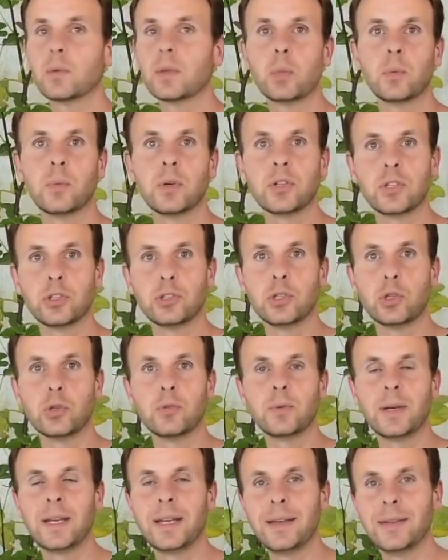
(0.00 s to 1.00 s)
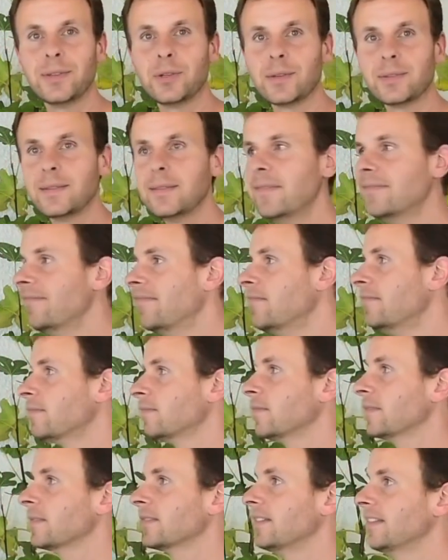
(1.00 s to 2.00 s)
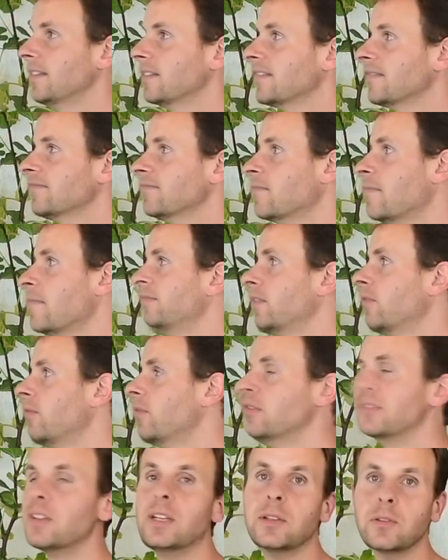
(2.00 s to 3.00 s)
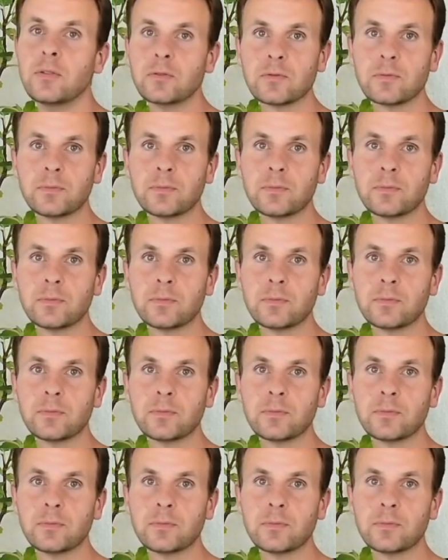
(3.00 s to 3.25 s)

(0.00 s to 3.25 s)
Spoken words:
but just explain that's the rooting.